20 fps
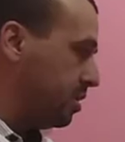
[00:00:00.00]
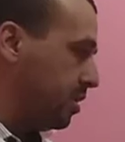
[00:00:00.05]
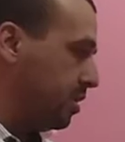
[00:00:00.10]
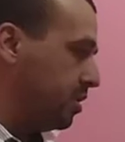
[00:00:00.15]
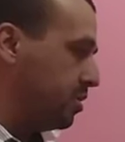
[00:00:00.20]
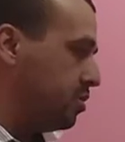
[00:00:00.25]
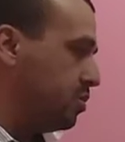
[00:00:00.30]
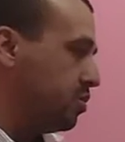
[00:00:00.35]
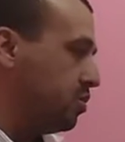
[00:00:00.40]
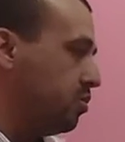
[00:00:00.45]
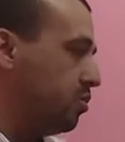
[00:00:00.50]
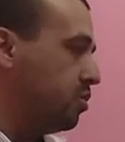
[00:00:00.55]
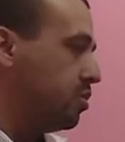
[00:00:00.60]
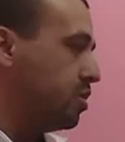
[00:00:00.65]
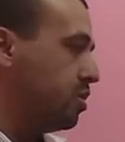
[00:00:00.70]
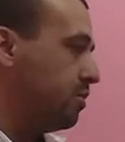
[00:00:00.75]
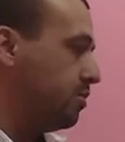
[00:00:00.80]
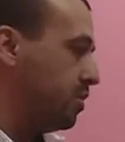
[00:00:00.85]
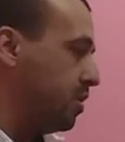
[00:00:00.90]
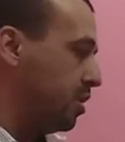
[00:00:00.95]
is the
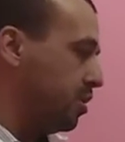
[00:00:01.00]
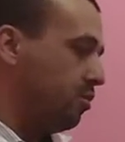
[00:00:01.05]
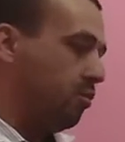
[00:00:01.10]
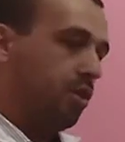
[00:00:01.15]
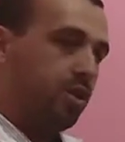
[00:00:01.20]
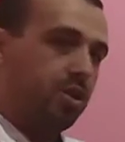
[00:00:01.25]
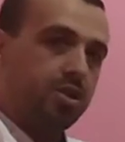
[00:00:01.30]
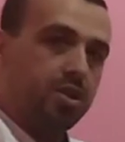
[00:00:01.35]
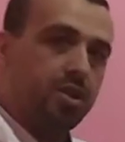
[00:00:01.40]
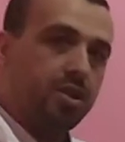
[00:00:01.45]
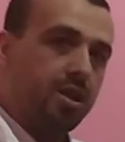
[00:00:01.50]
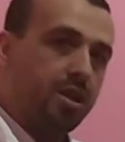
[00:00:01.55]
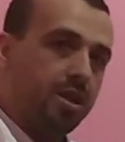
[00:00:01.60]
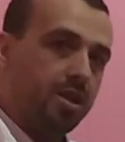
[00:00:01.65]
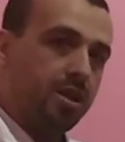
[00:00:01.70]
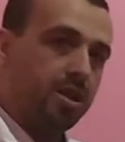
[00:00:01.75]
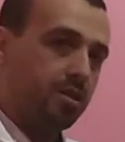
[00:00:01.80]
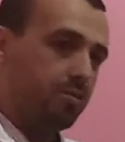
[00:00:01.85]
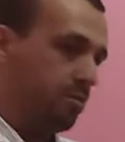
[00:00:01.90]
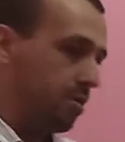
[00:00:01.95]
solution of the equation
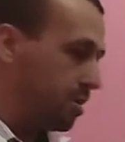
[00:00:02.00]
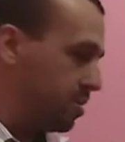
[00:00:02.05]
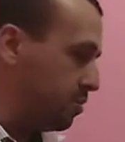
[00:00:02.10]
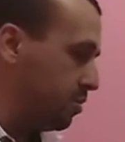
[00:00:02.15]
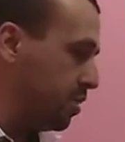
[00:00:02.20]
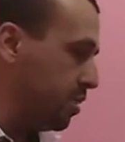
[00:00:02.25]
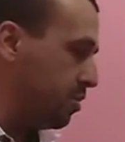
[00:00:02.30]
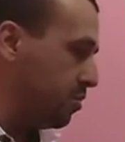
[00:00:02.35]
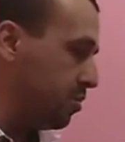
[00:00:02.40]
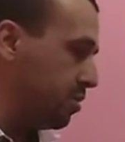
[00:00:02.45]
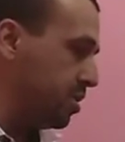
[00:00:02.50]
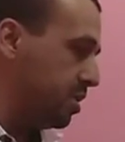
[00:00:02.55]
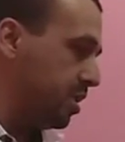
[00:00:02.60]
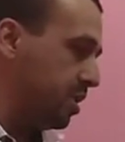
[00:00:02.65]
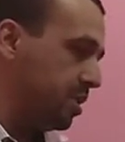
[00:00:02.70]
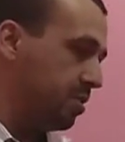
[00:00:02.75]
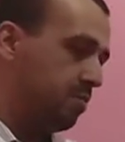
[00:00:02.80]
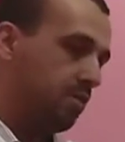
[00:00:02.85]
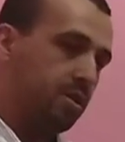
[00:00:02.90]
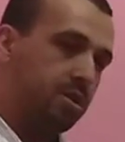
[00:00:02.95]
ax plus b equals
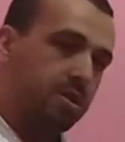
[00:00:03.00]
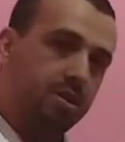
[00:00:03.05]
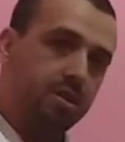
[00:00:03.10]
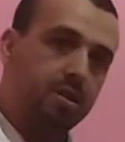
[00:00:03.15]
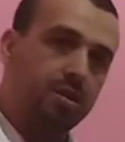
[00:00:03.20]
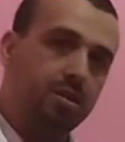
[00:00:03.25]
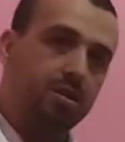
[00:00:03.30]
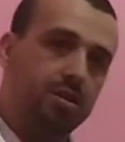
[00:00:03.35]
cx plus d.